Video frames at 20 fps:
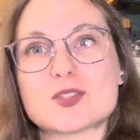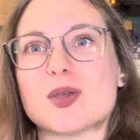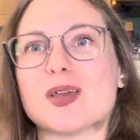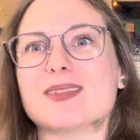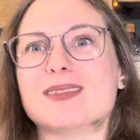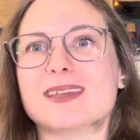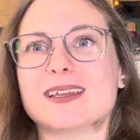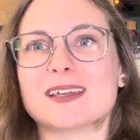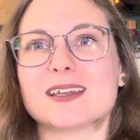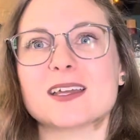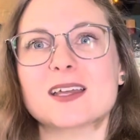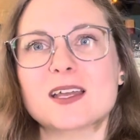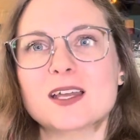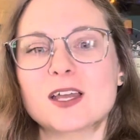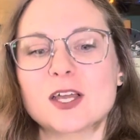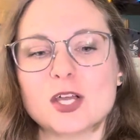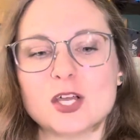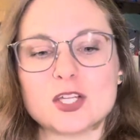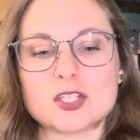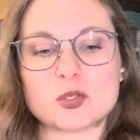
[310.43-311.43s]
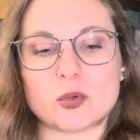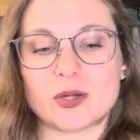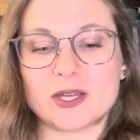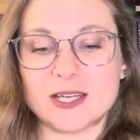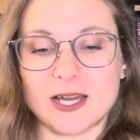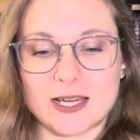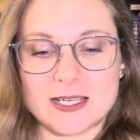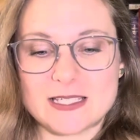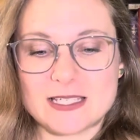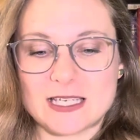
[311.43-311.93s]
I think
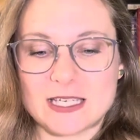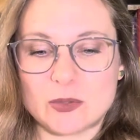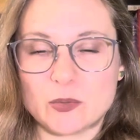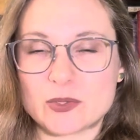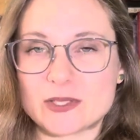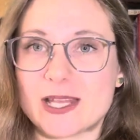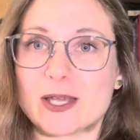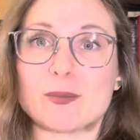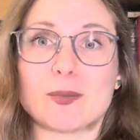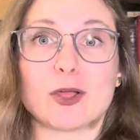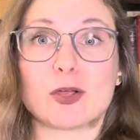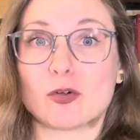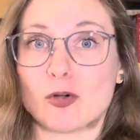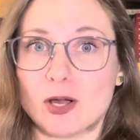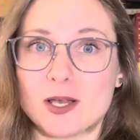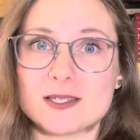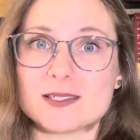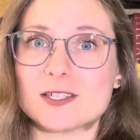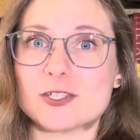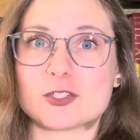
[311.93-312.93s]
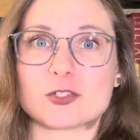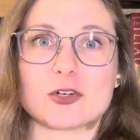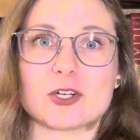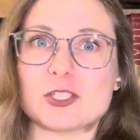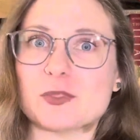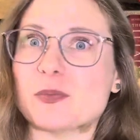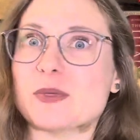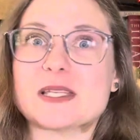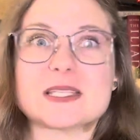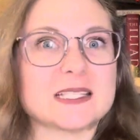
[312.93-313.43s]
2019 was like my cross stitch
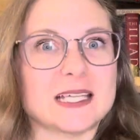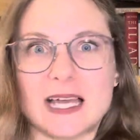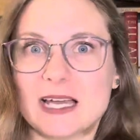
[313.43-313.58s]
Christmas.